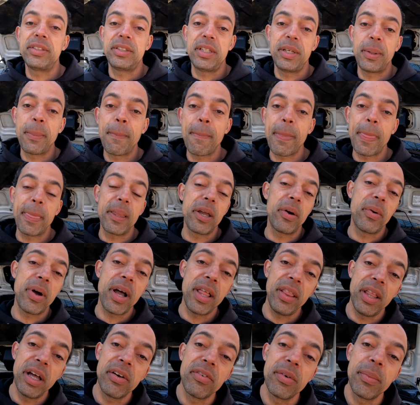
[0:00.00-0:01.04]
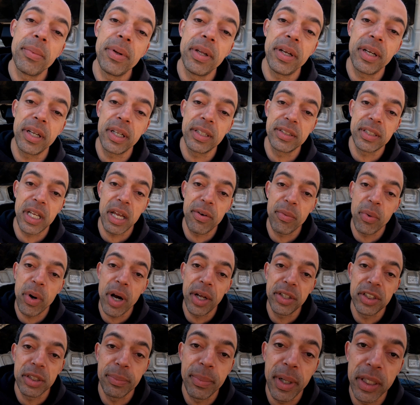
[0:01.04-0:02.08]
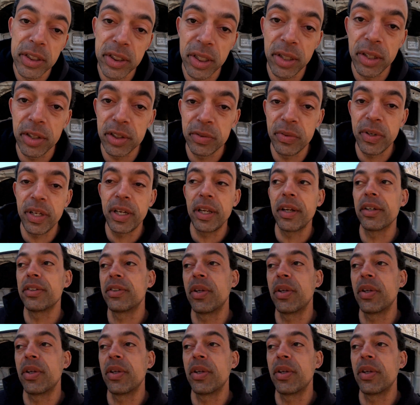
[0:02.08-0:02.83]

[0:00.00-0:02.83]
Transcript: and I love them, and because I watched a bunch of those videos.